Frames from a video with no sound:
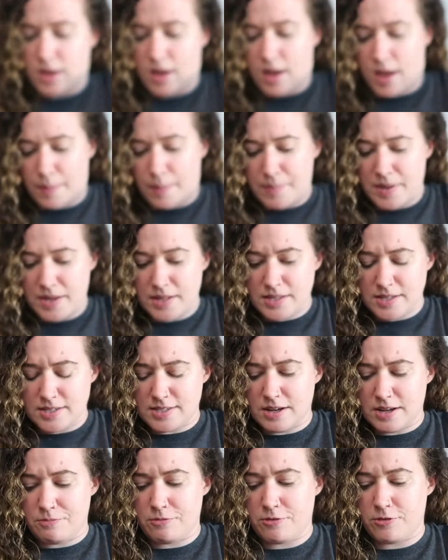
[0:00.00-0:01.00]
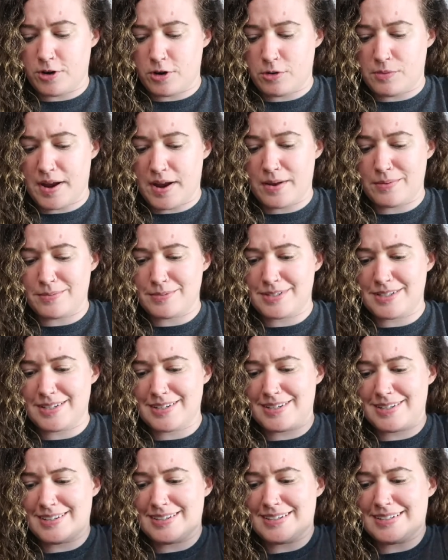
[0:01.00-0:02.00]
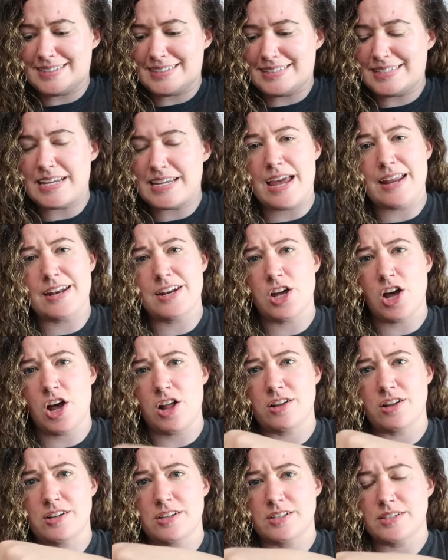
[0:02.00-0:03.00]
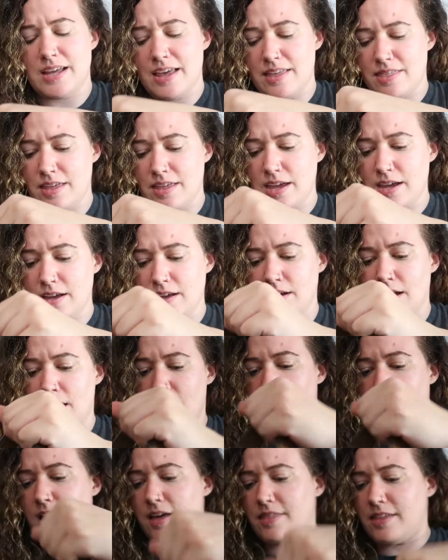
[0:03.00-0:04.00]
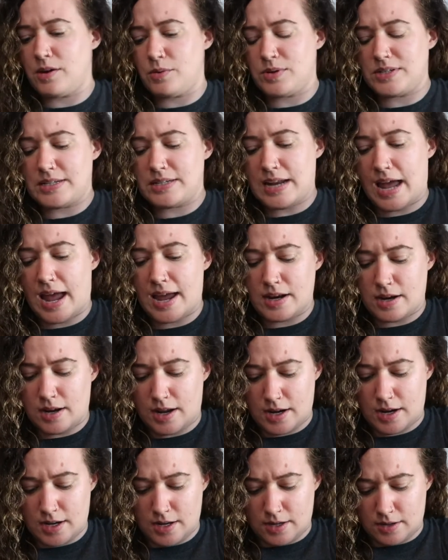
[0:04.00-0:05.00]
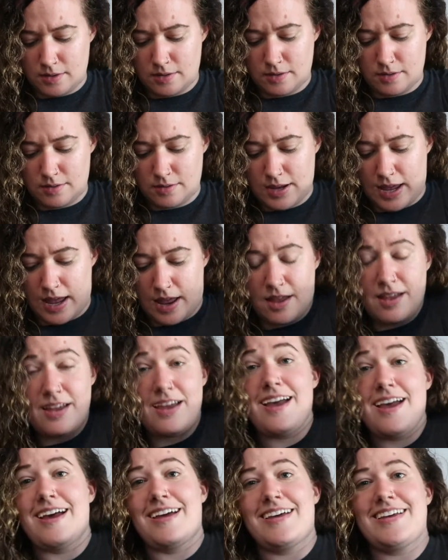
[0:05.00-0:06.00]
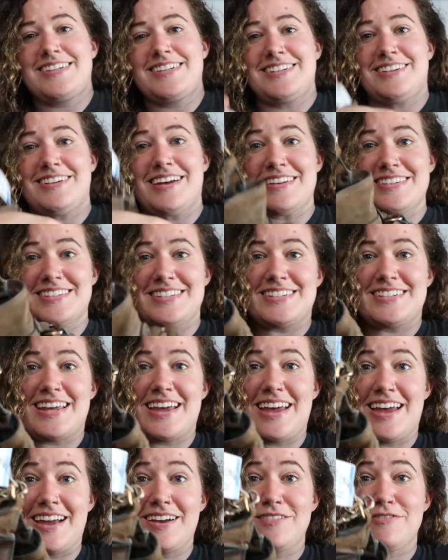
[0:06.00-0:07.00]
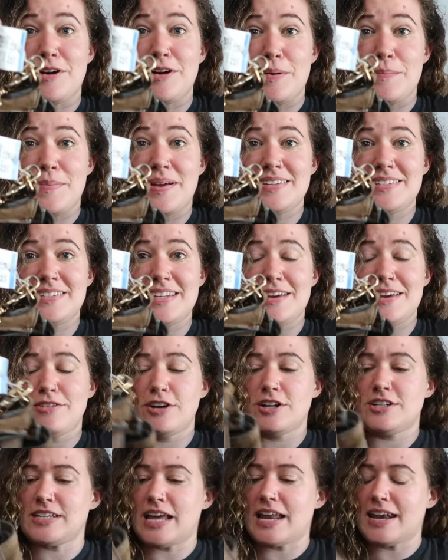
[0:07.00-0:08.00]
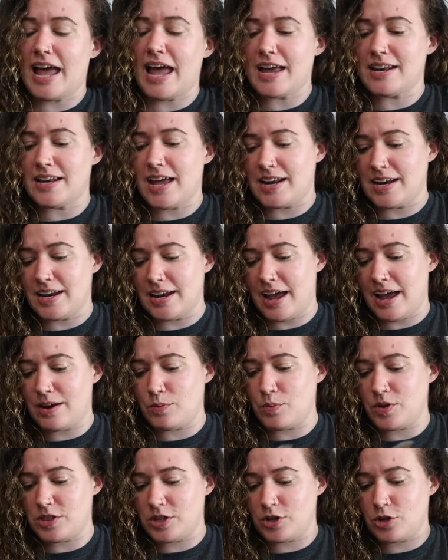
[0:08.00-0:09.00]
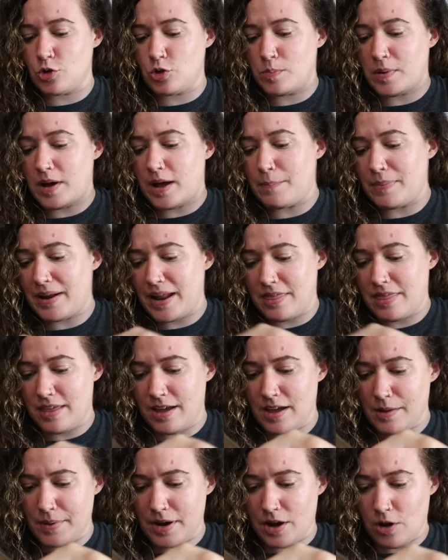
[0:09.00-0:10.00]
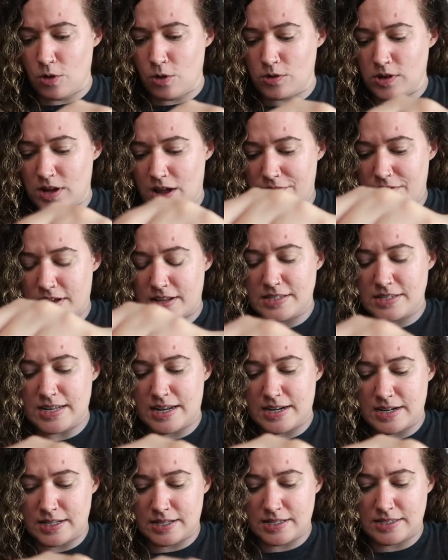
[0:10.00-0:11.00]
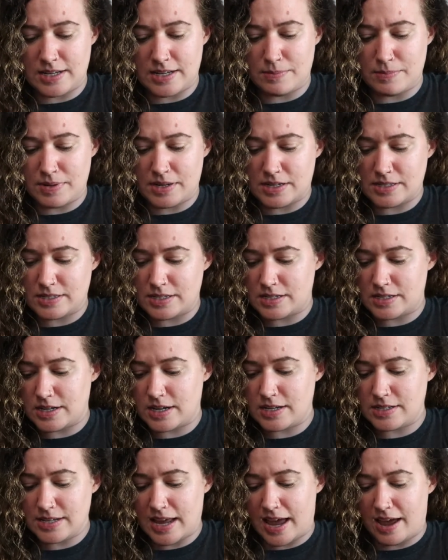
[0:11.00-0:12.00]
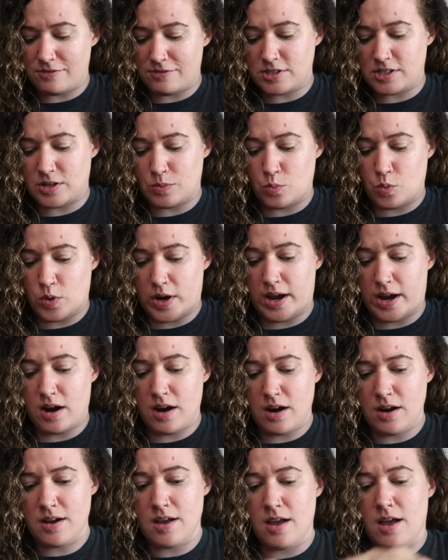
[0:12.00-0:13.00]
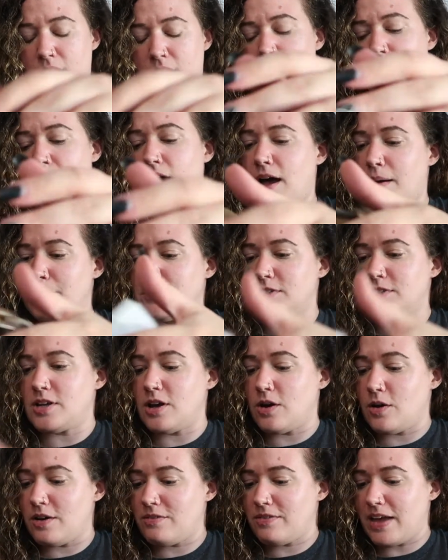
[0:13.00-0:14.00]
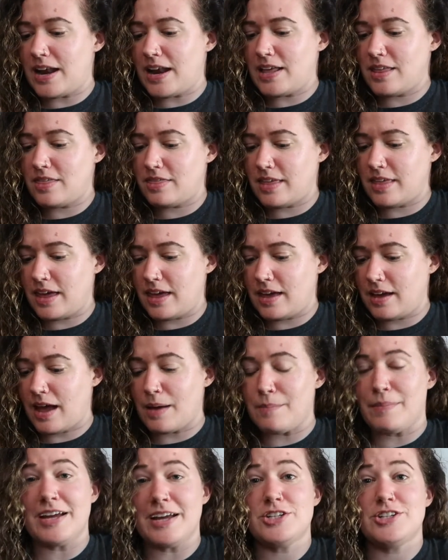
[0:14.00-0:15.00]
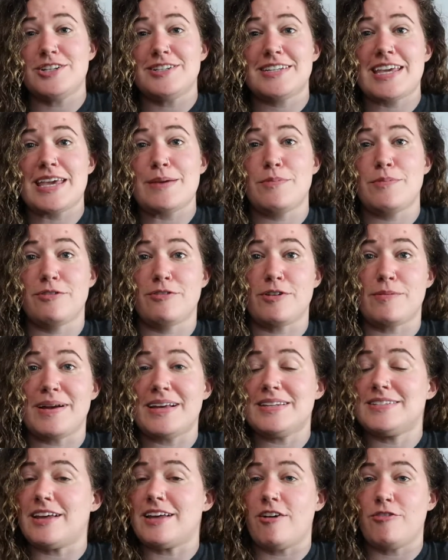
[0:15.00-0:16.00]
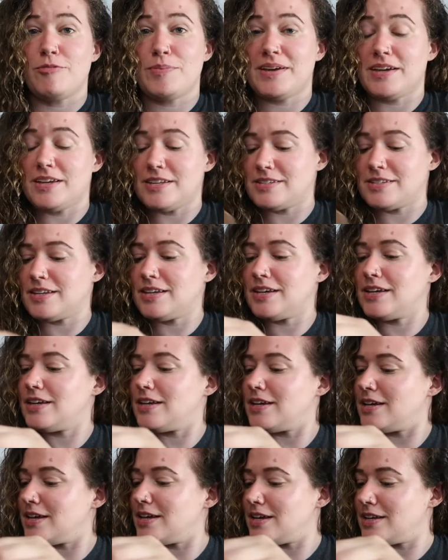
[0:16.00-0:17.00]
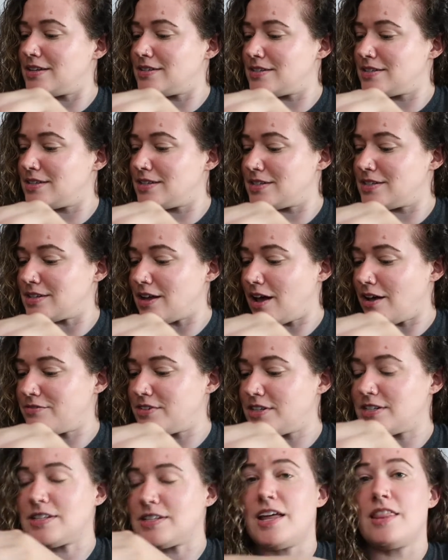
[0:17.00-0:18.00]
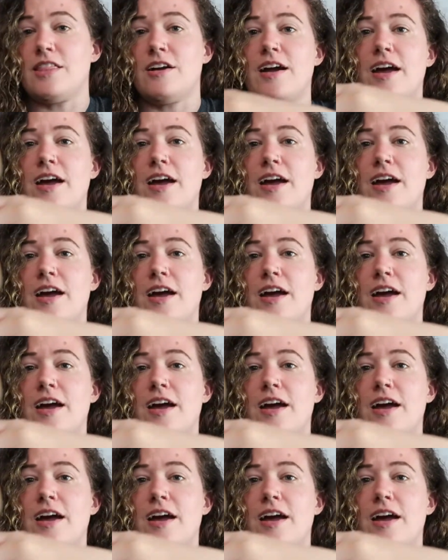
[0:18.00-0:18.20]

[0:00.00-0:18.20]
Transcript: I picked this up for around $10, I think. I think it was $9.90. Yeah. Still has the tag from Savers, $9.99 with the coupon, but I think I'm gonna hold off on sending this in because it does have some wear. So if anything, I might just keep it for myself because it is the softest leather